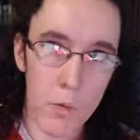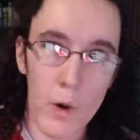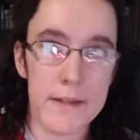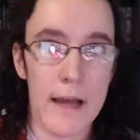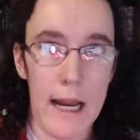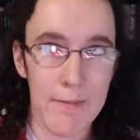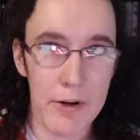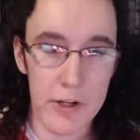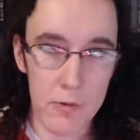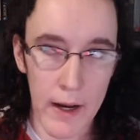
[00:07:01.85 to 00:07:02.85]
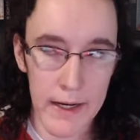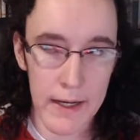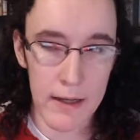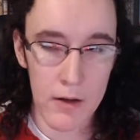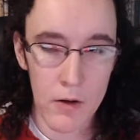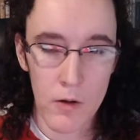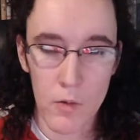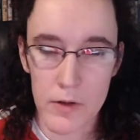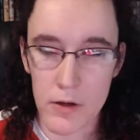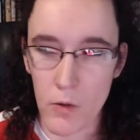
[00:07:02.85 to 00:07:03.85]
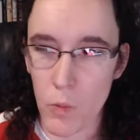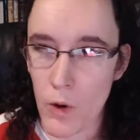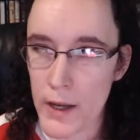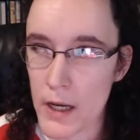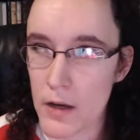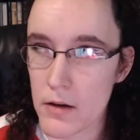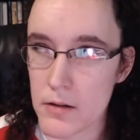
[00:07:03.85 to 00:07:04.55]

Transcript: What time are you writing? What